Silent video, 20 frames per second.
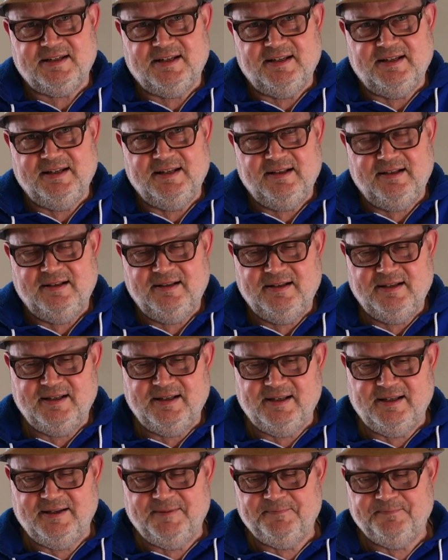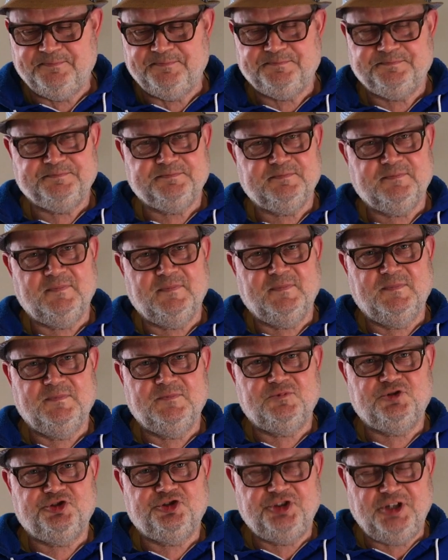little
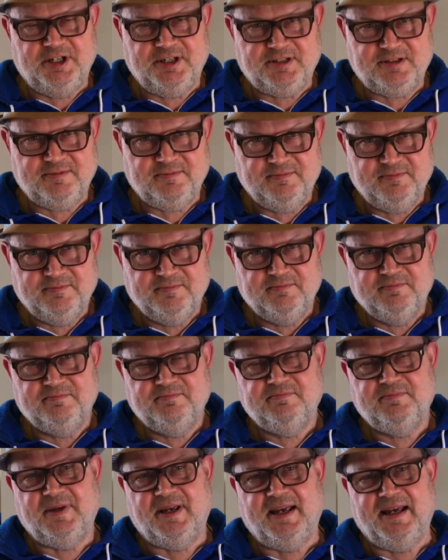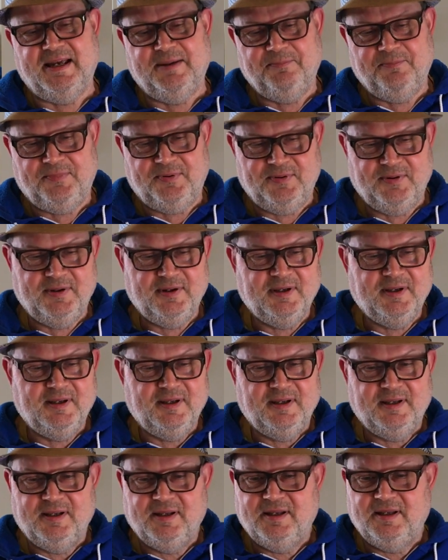shit amp
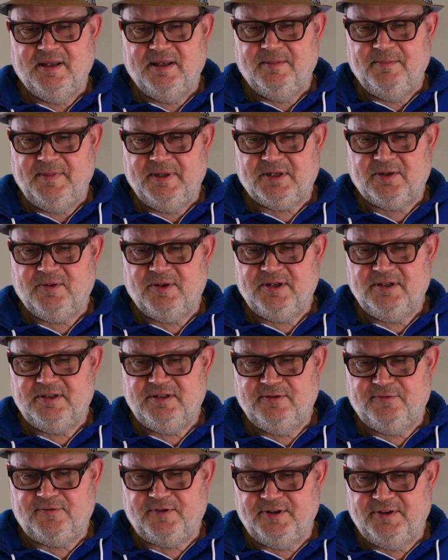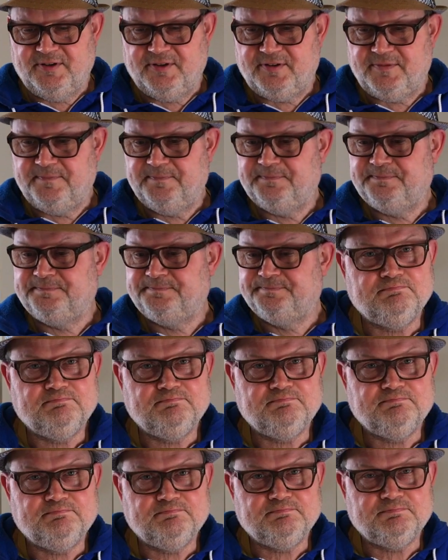made quite a difference.
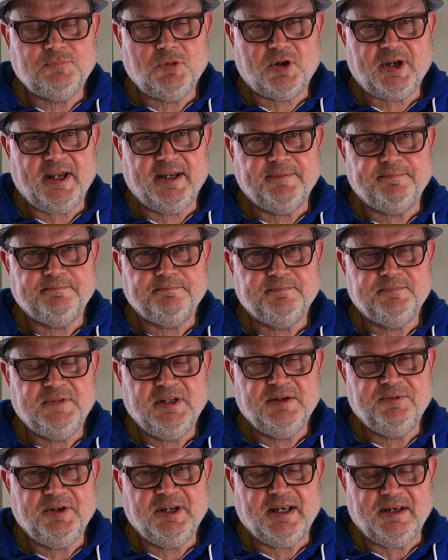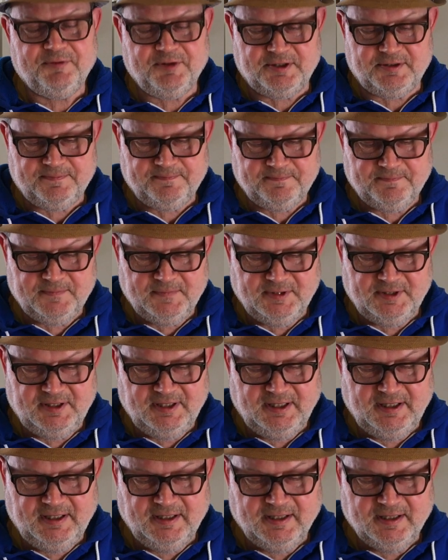Okay, here we have it.
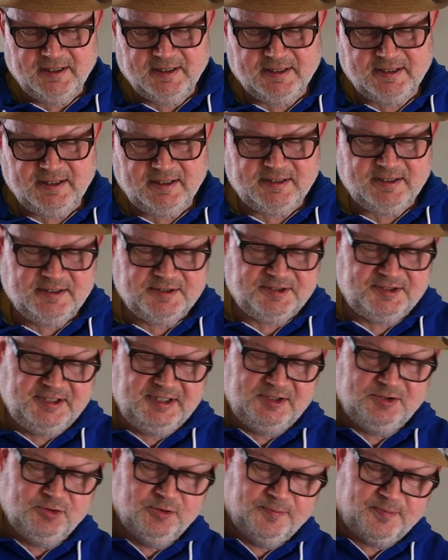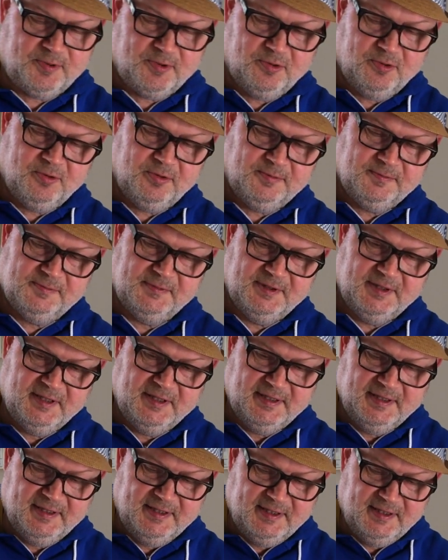The Khadas T2 Pro
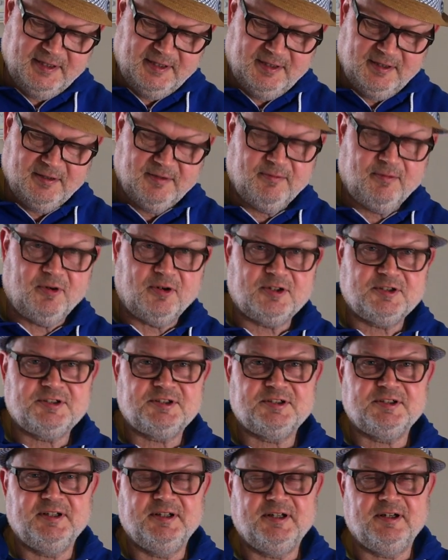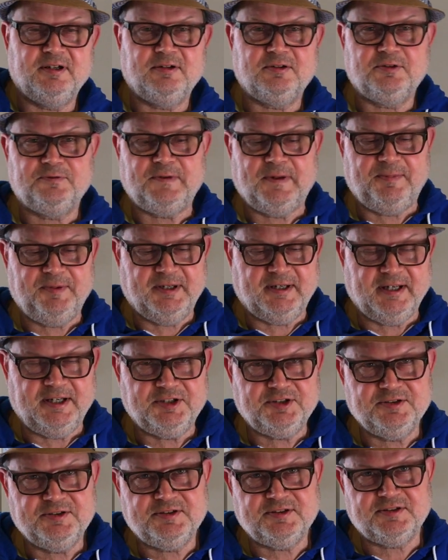works in a lot of
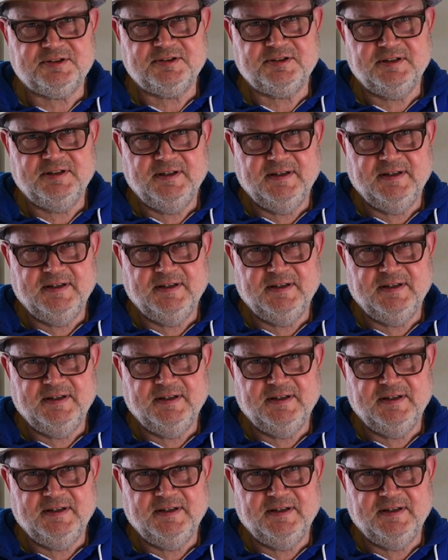applications.